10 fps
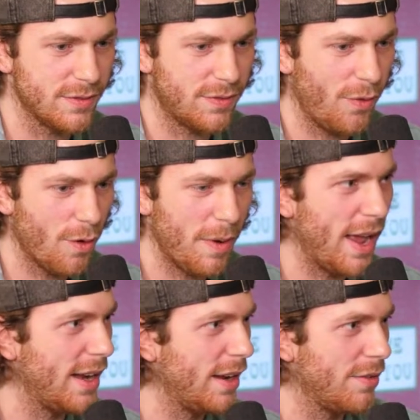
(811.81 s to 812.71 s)

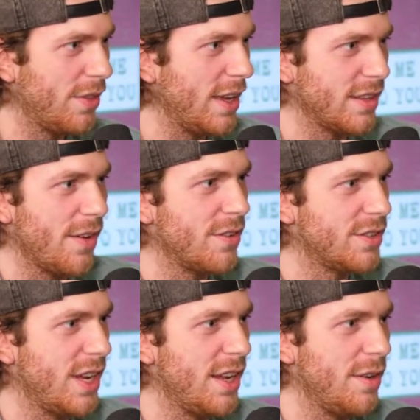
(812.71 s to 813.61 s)
formatting of things I've ever
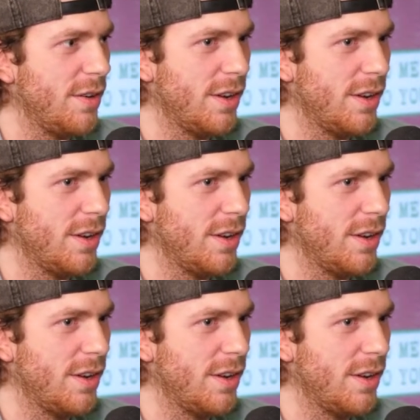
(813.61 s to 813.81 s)
seen, dude.